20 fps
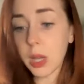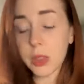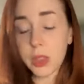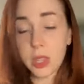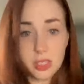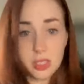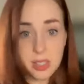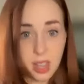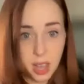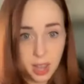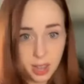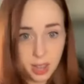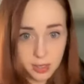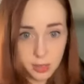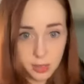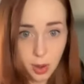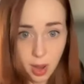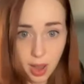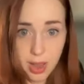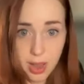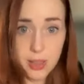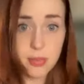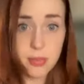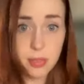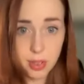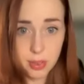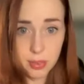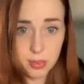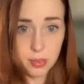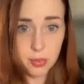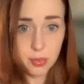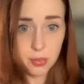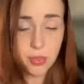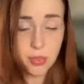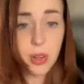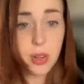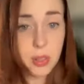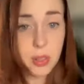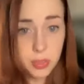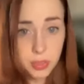things I know I found
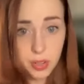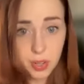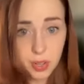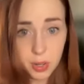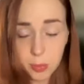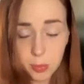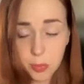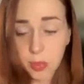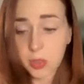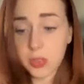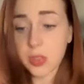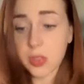very, very helpful.